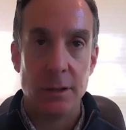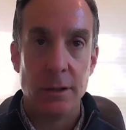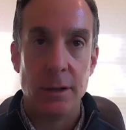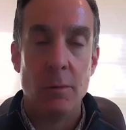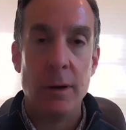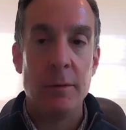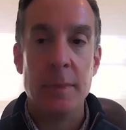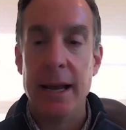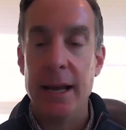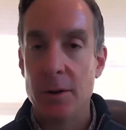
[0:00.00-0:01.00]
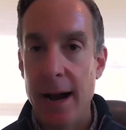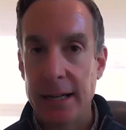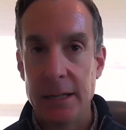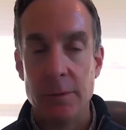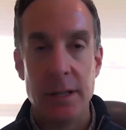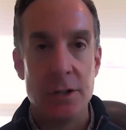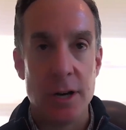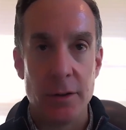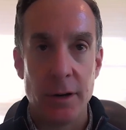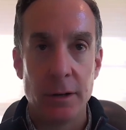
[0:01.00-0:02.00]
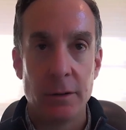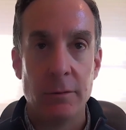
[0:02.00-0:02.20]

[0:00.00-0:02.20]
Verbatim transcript: that we would be interacting with each other